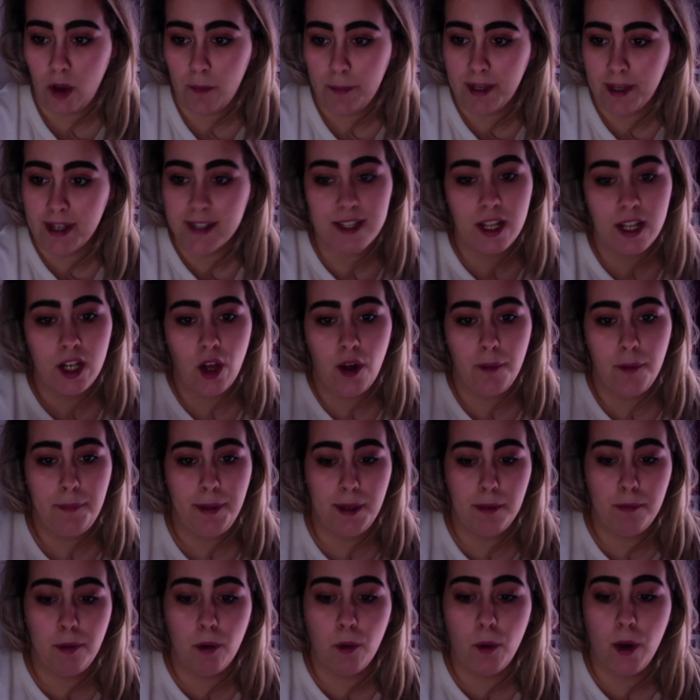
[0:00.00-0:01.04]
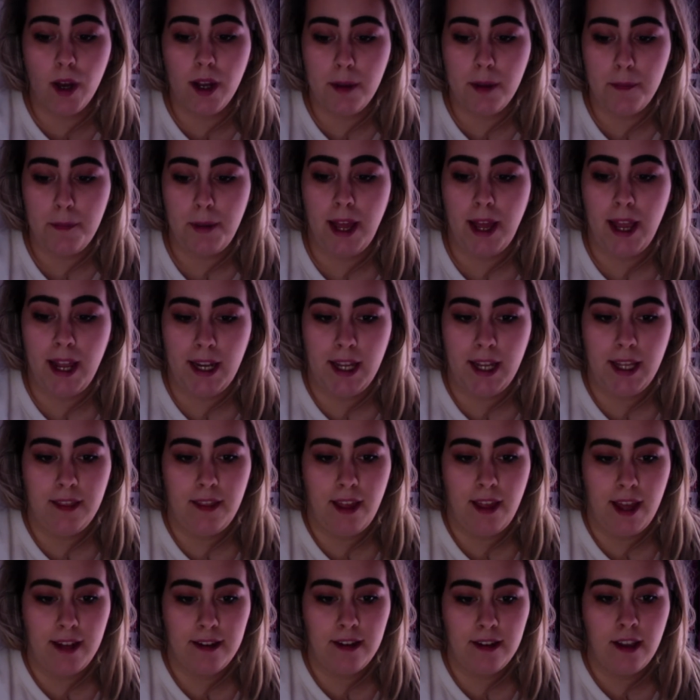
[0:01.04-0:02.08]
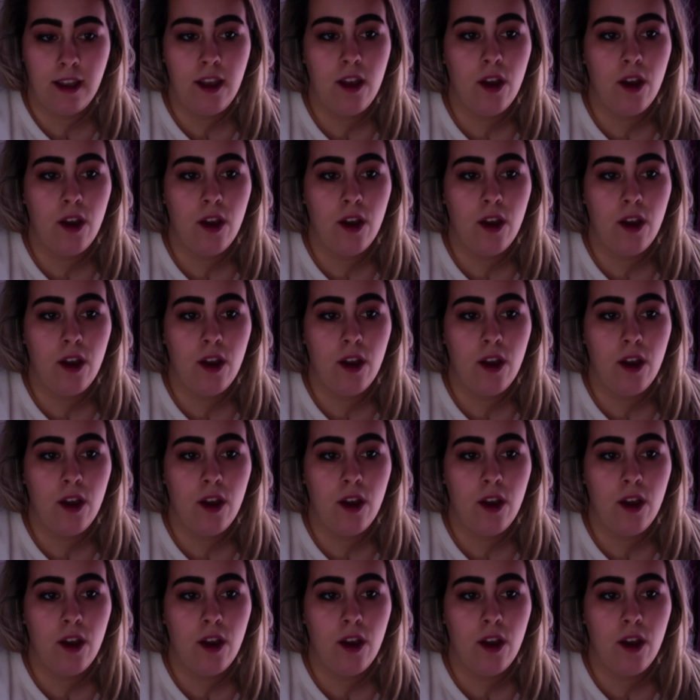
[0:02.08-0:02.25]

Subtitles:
because a lot of people were complaining that